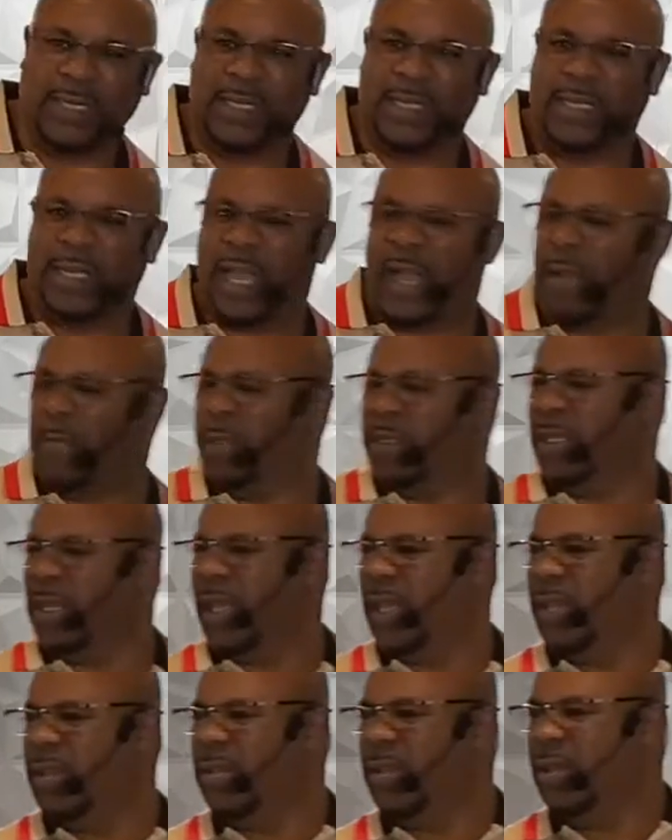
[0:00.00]
I was
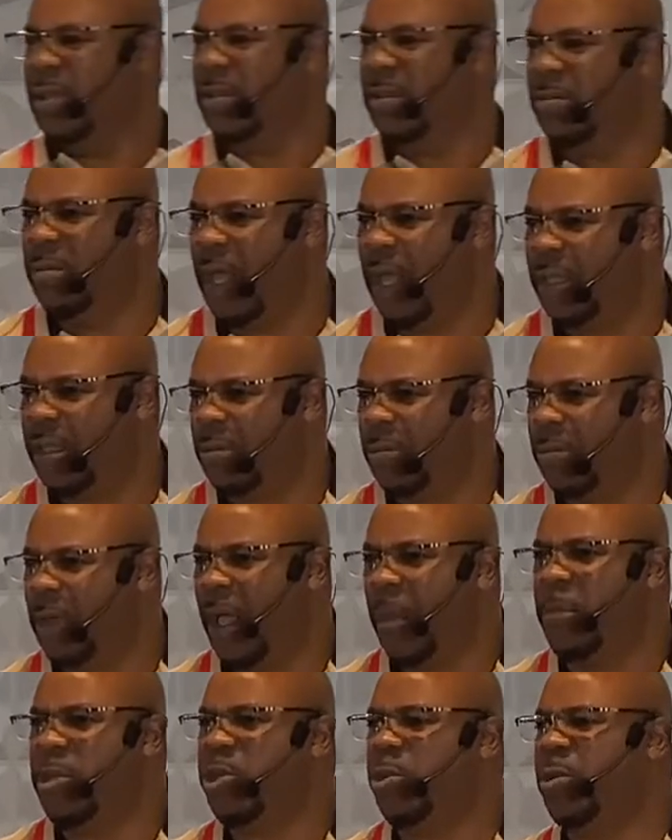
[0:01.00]
like, why,
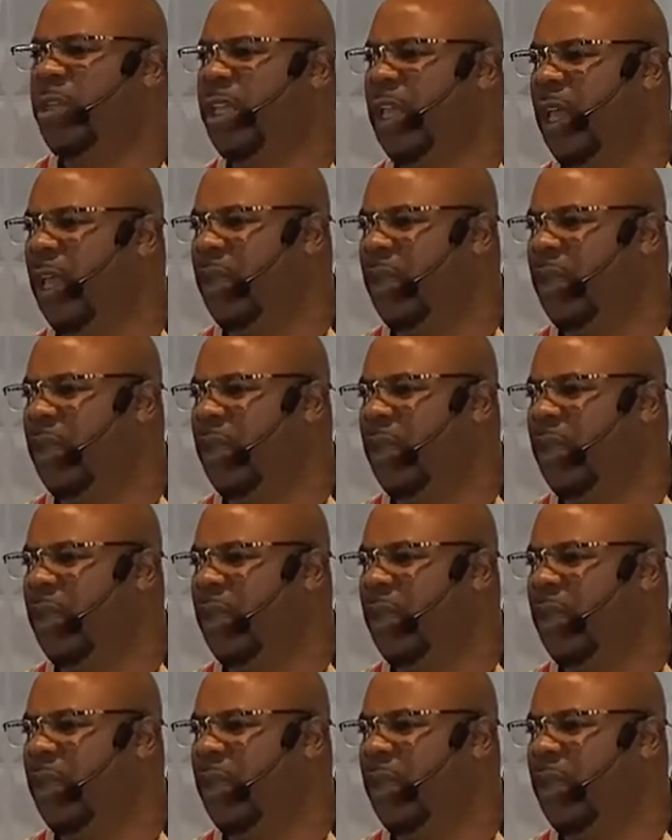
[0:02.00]
why would you give